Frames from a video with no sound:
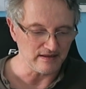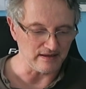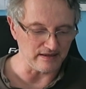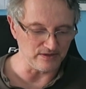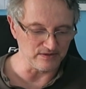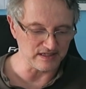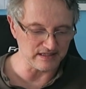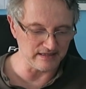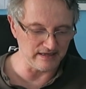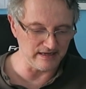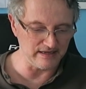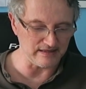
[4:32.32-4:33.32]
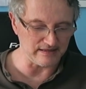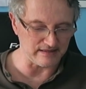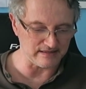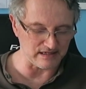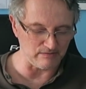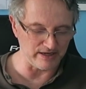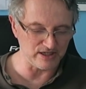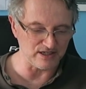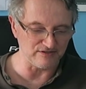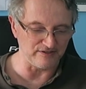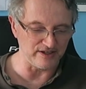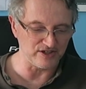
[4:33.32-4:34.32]
And you'll see that when
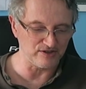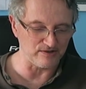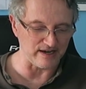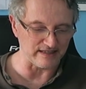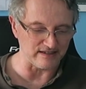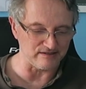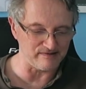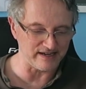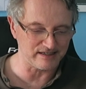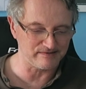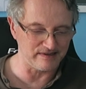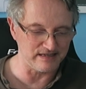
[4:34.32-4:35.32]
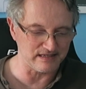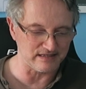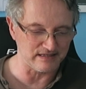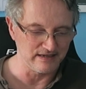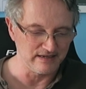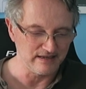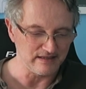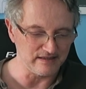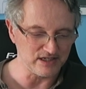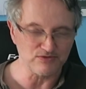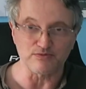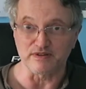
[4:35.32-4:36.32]
she's finished creating the directories,
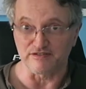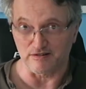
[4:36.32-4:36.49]
this will be